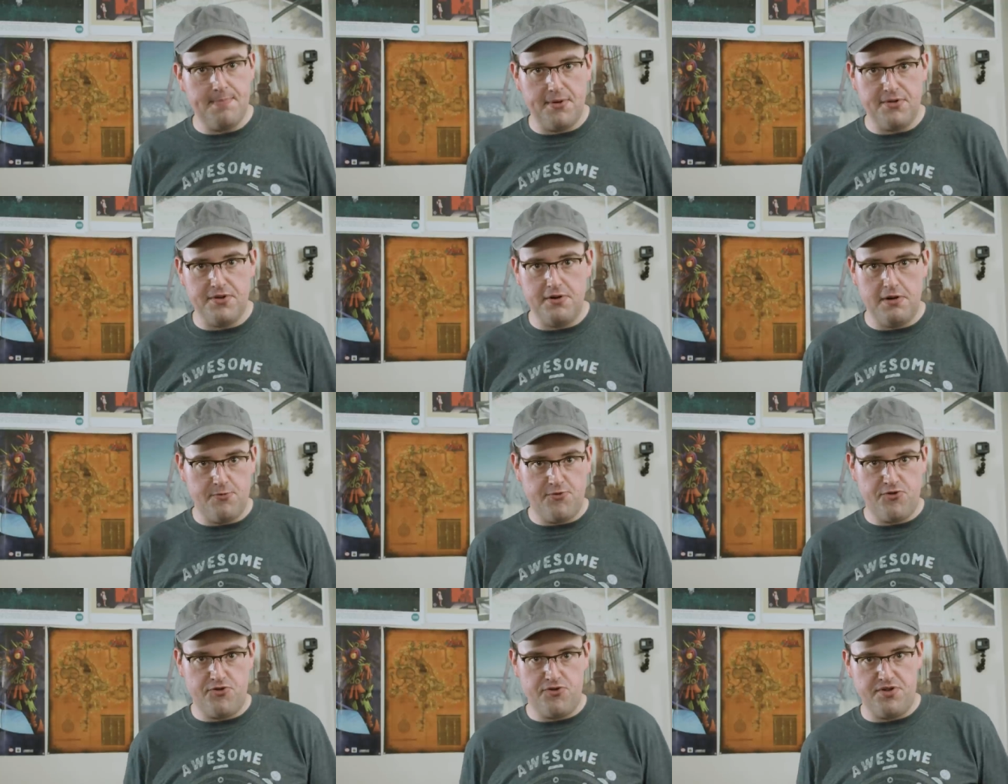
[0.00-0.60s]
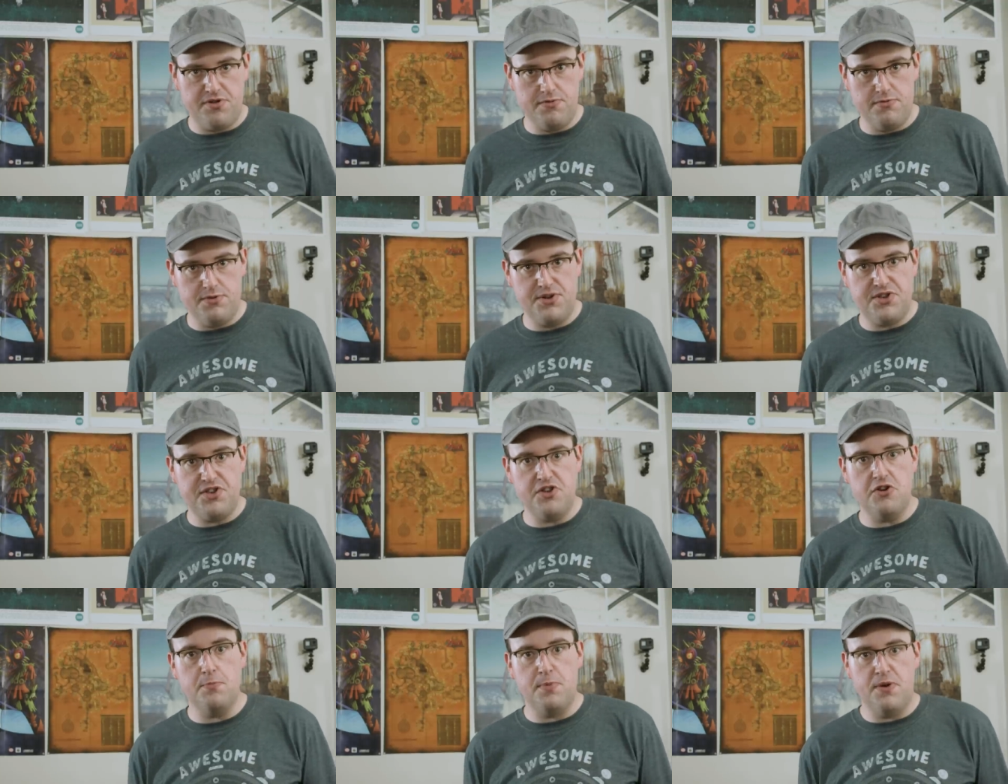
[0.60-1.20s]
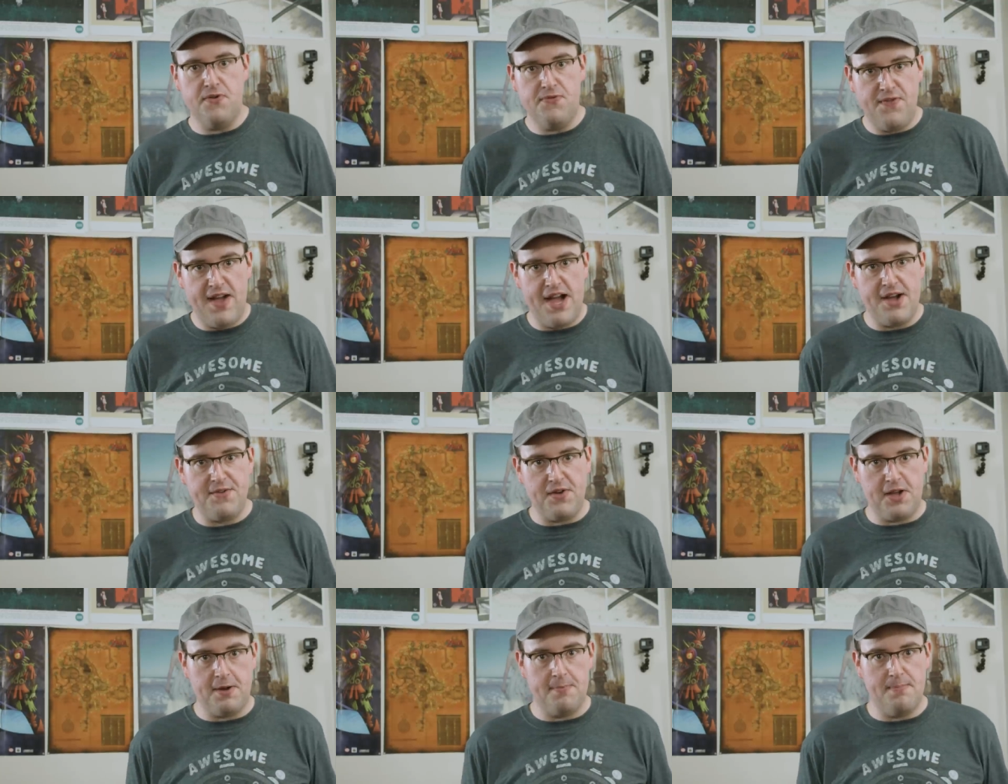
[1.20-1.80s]
although I'm sure there will still be
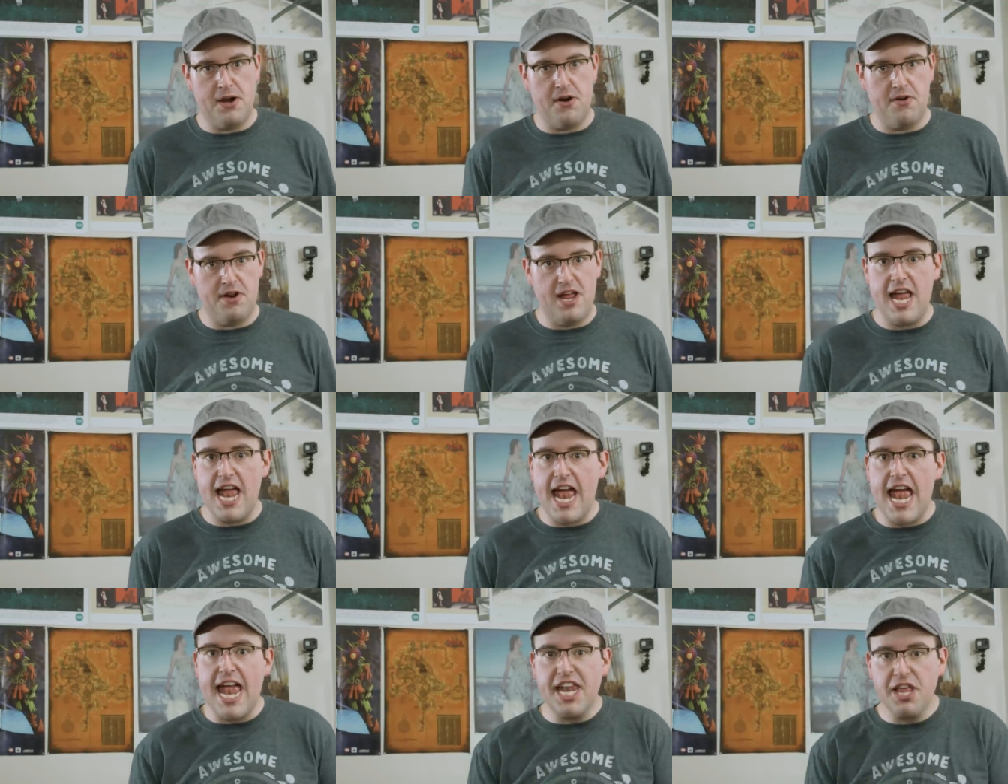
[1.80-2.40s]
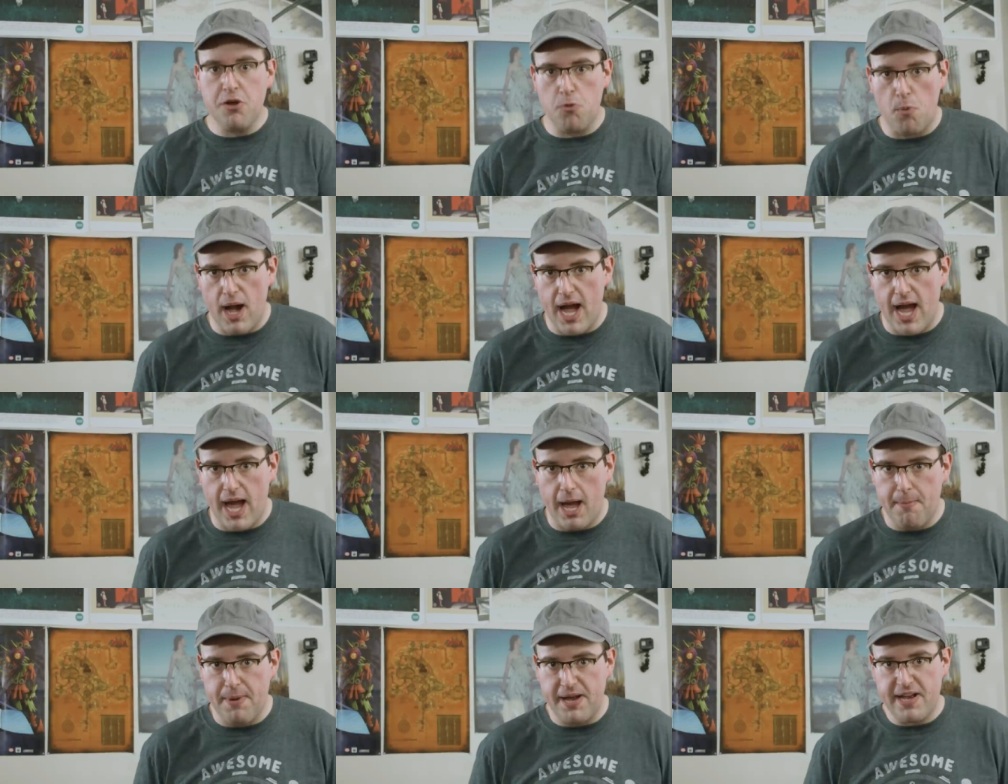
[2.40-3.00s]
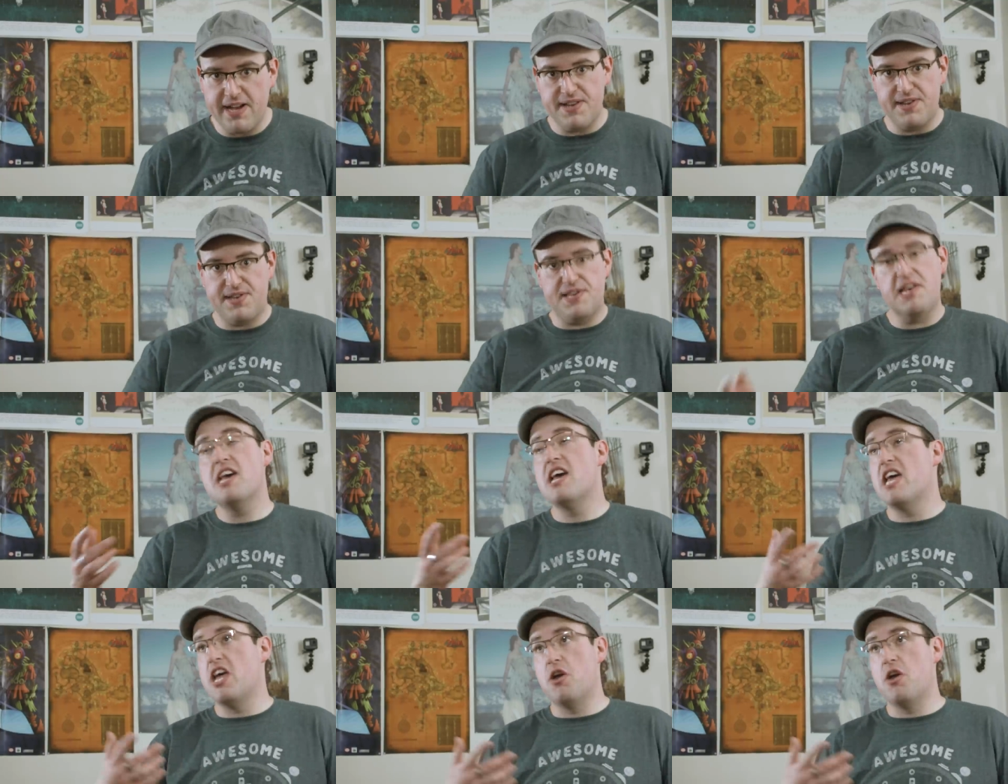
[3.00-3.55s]
faffing about anyway, because it